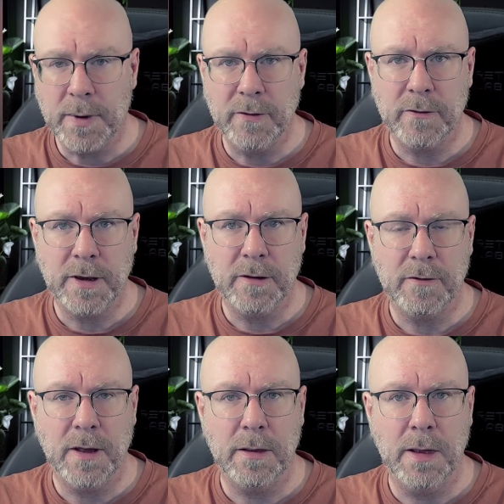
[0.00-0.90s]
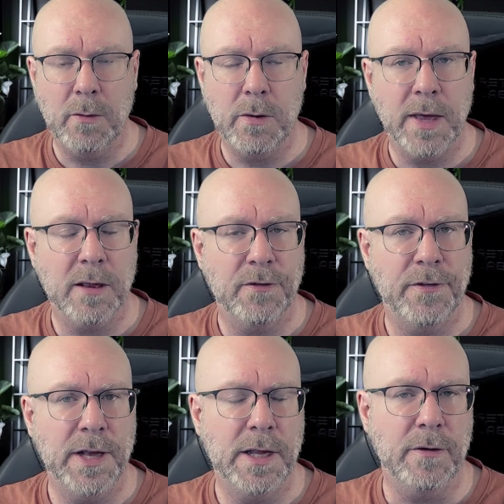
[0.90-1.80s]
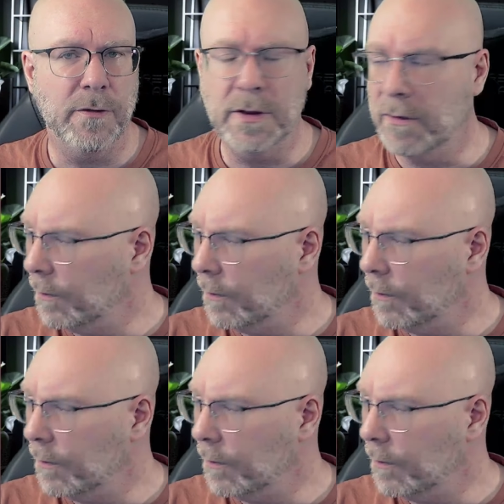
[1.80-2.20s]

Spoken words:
is that now you get a filter for this one.